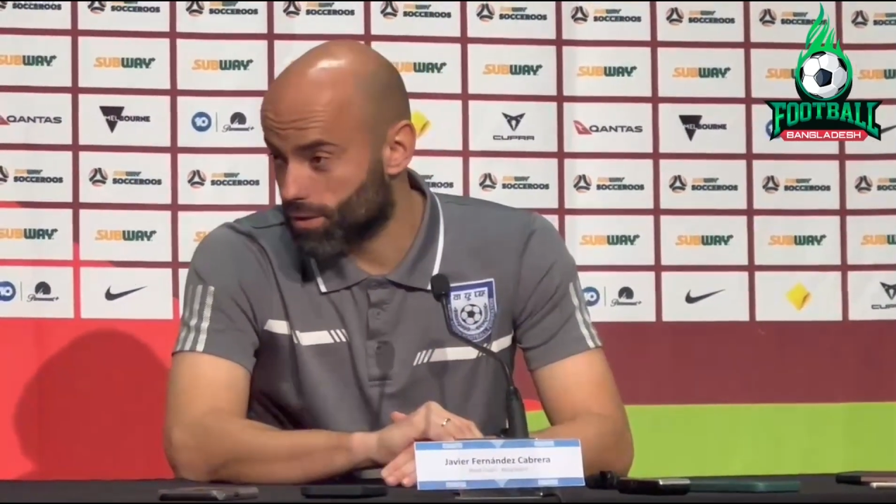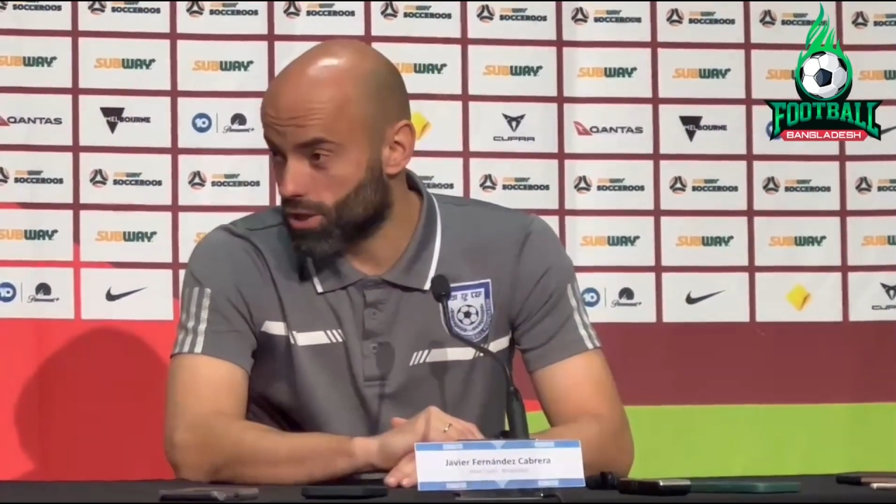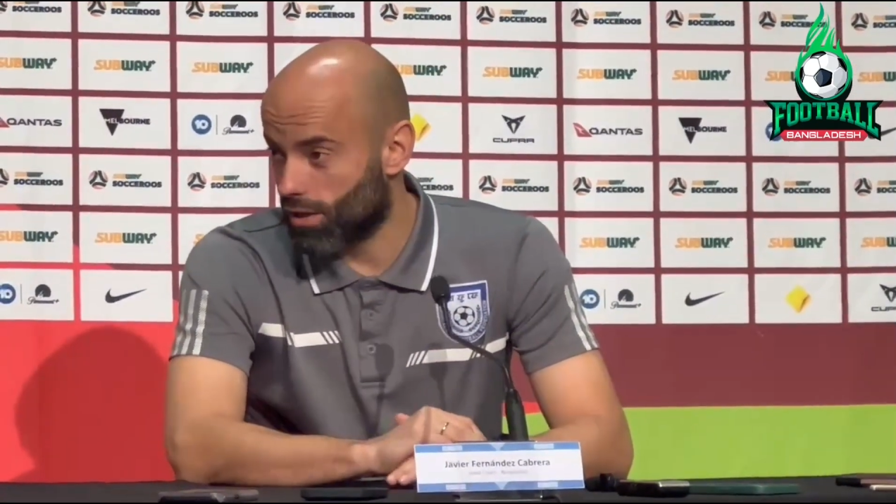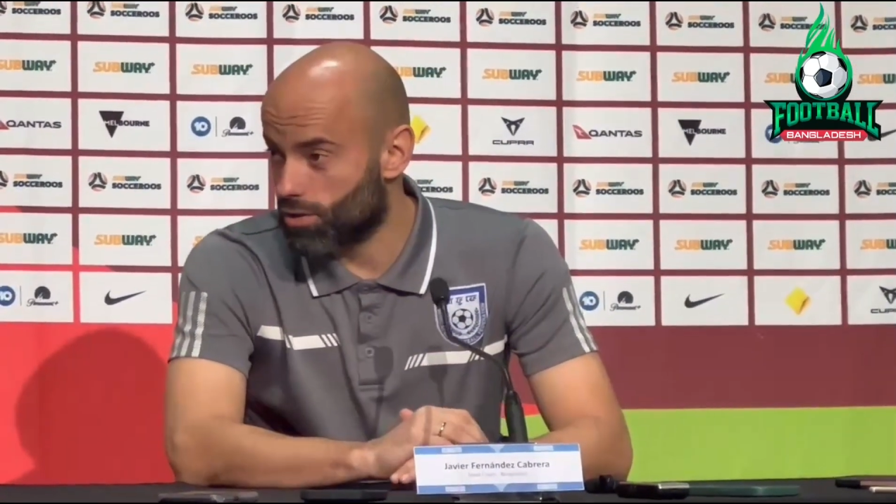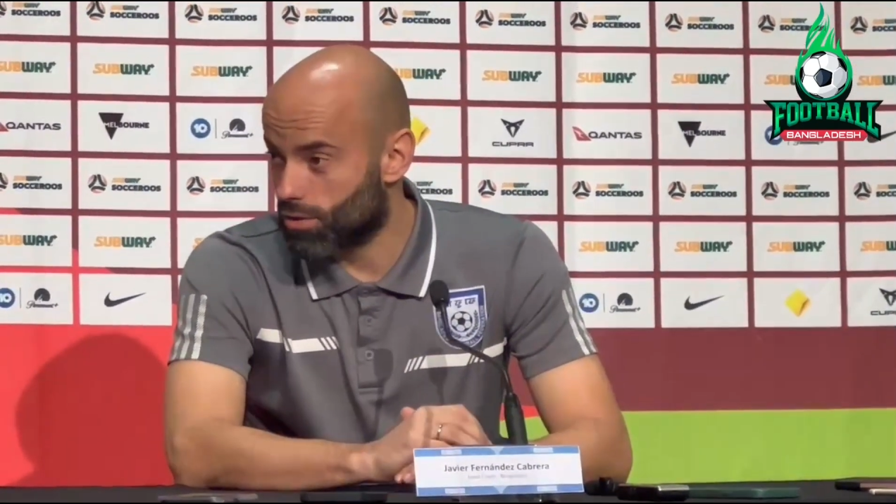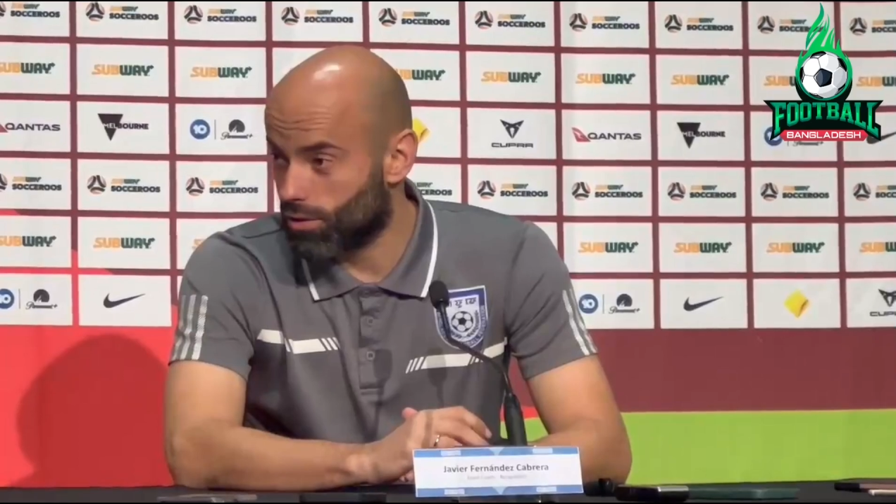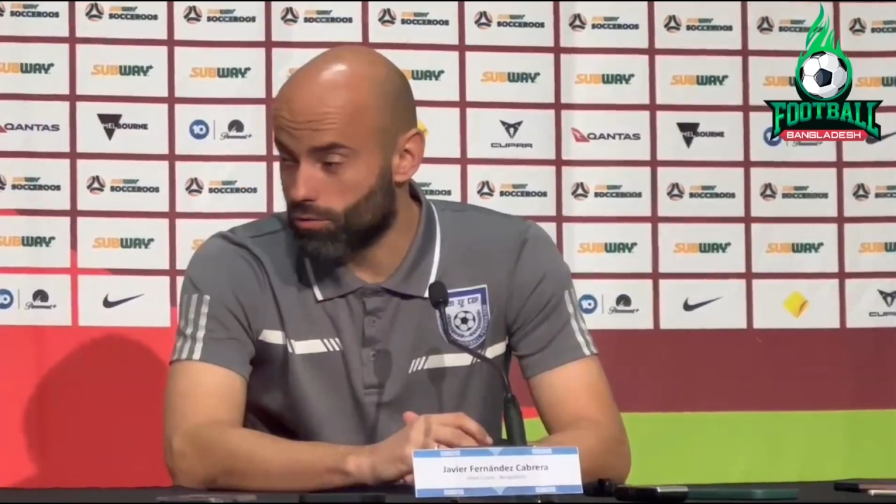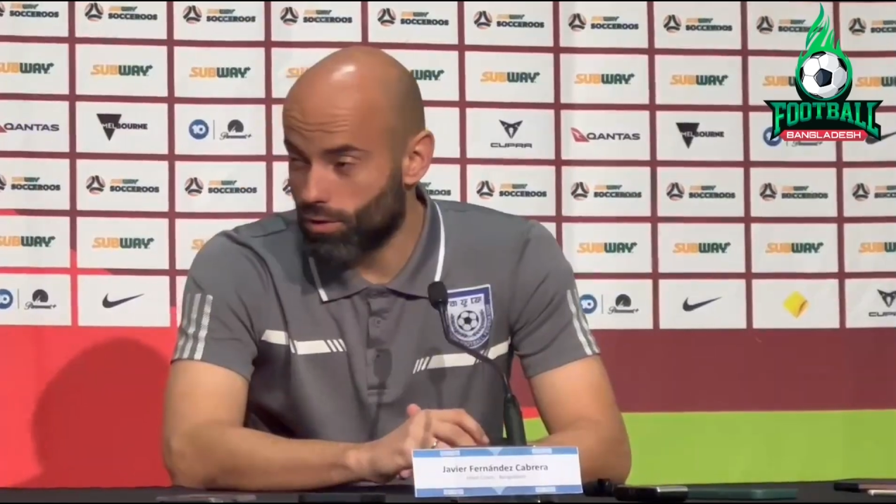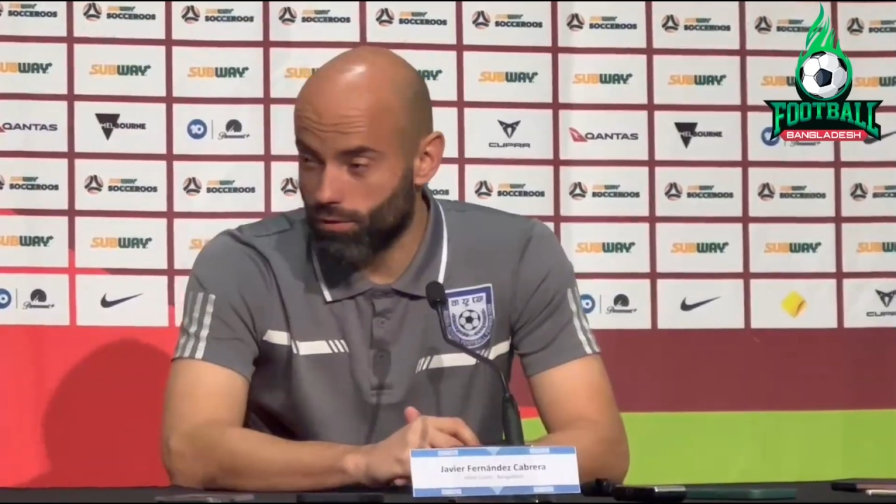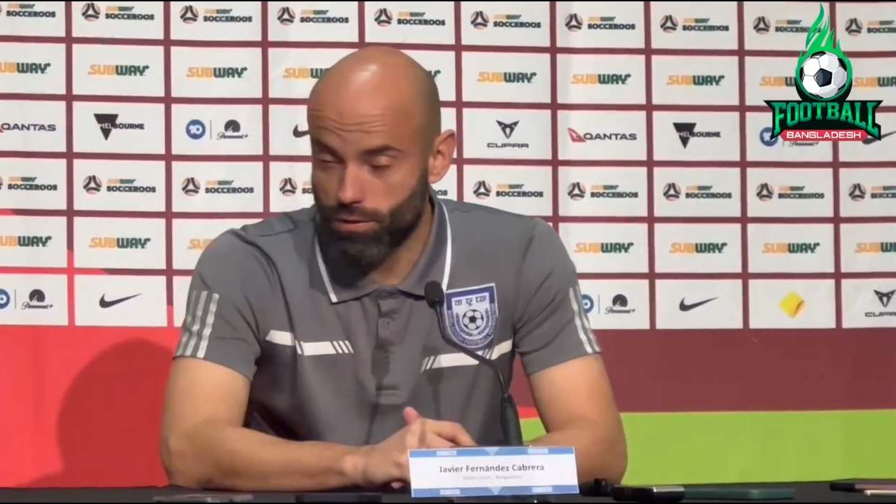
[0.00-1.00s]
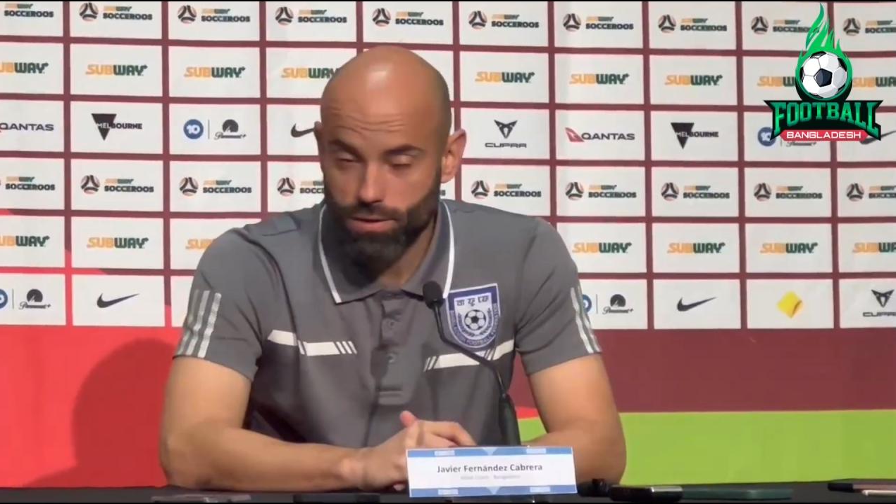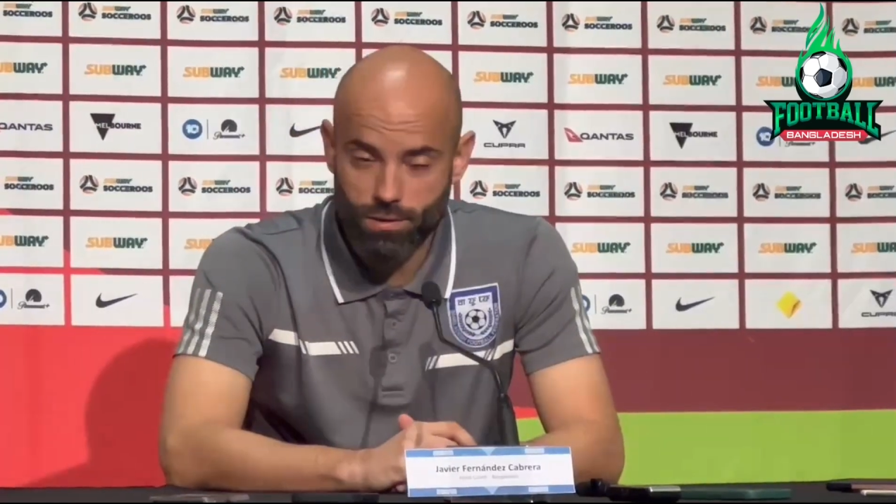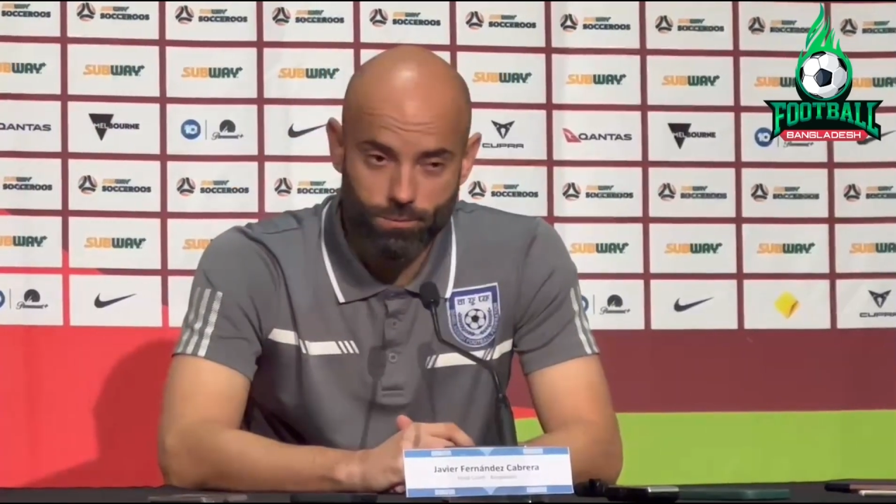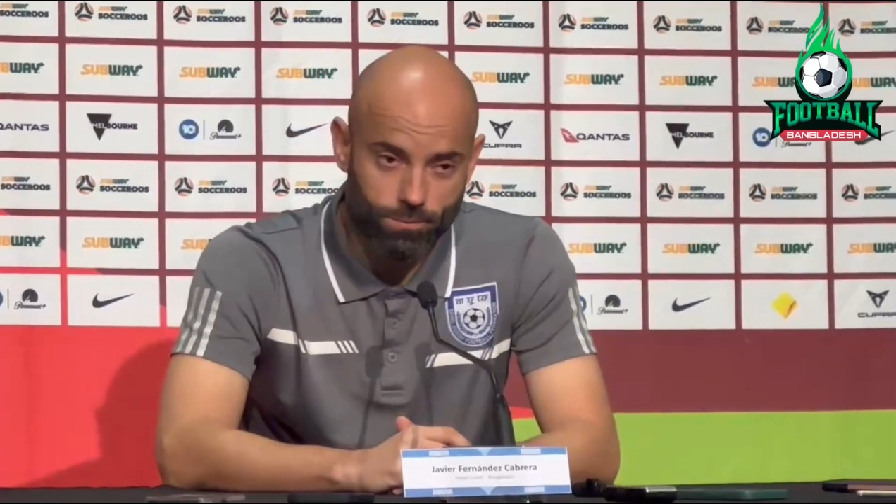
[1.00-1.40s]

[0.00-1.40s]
challenge on the 21st.